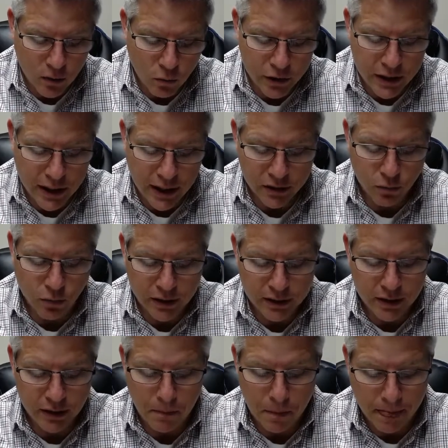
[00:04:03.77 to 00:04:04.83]
which has
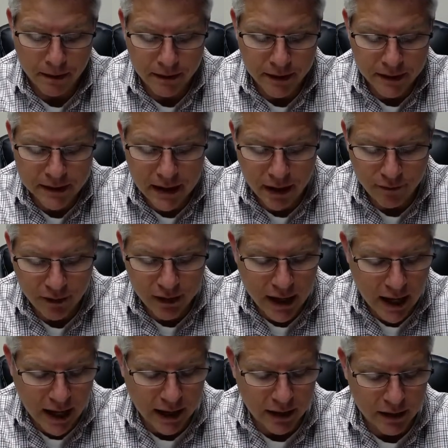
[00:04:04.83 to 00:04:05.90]
wisdom. The seven
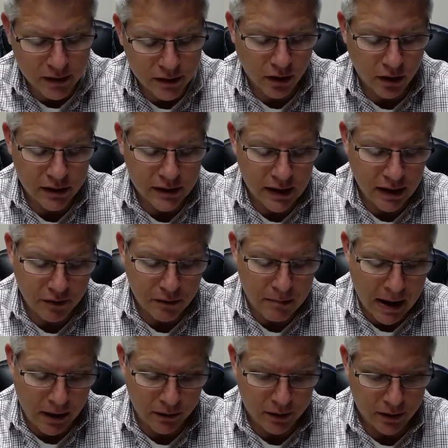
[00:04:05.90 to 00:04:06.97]
heads are seven
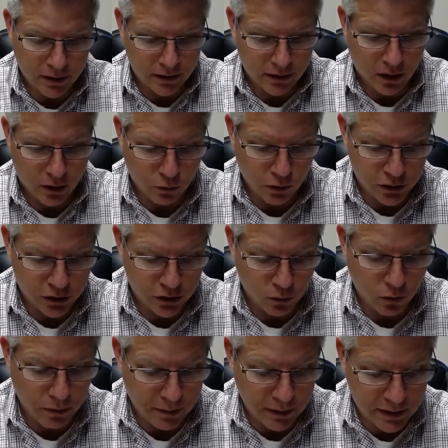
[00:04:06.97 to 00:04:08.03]
mountains on which the
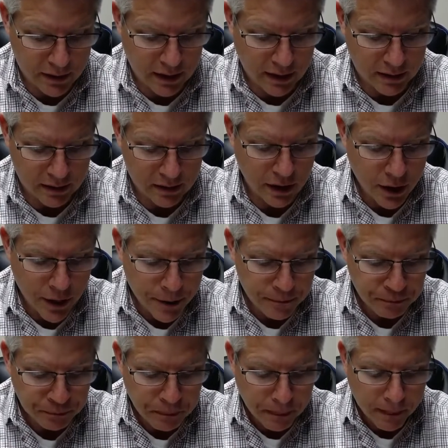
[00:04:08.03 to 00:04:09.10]
woman sits.
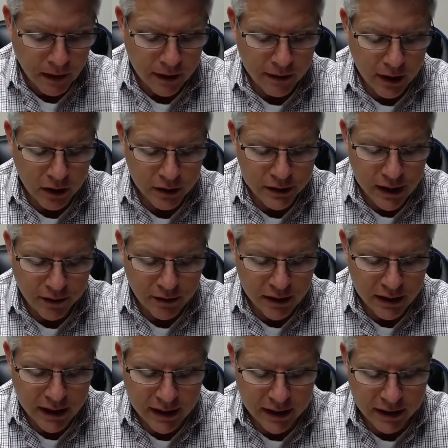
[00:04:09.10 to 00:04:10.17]
And they are seven
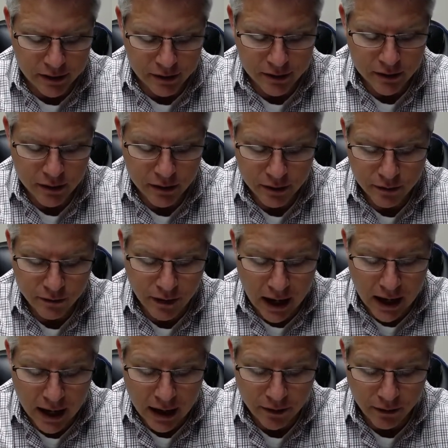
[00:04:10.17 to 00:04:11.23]
kings.
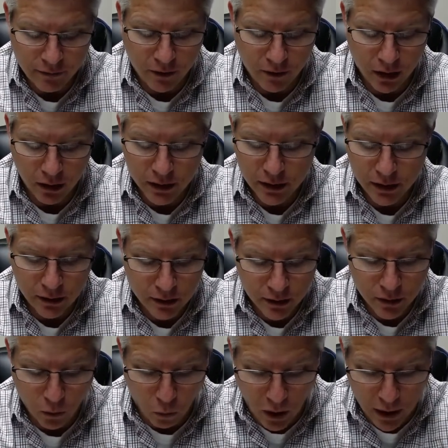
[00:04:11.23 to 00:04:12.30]
Five have fallen.
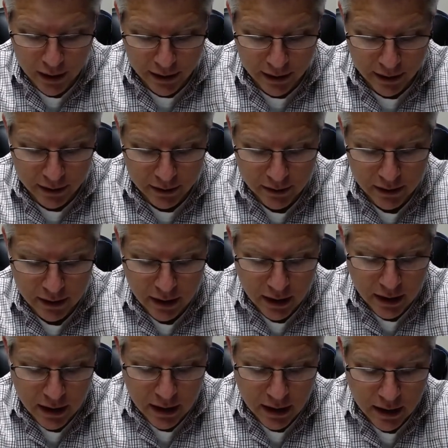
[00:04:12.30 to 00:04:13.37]
One is.
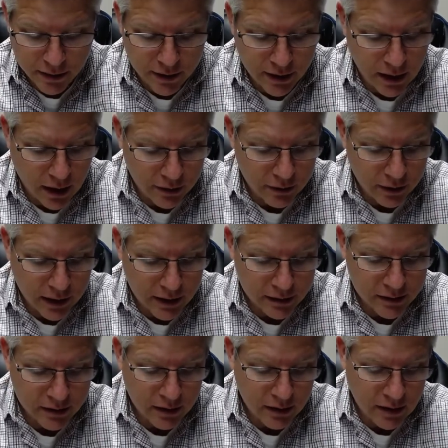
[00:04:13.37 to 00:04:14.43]
The other
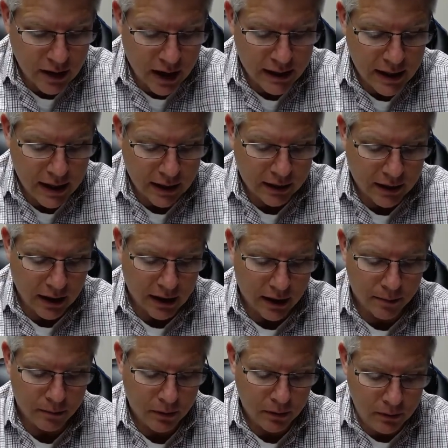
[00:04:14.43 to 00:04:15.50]
has not yet
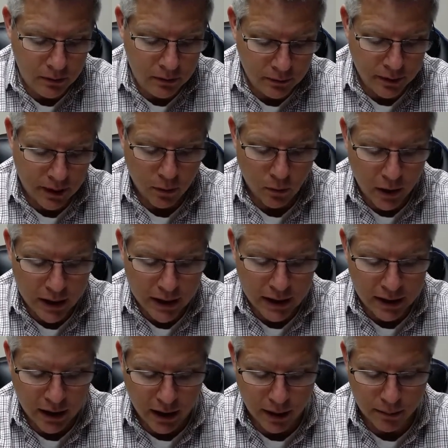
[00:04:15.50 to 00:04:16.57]
come. And when he
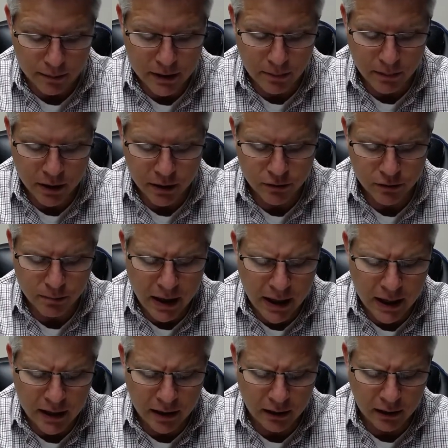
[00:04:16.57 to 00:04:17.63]
comes, he must
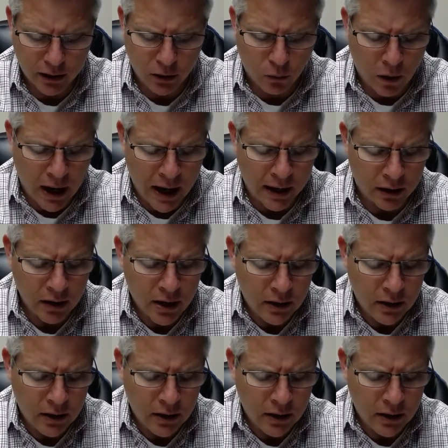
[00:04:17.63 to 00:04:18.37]
remain a little while.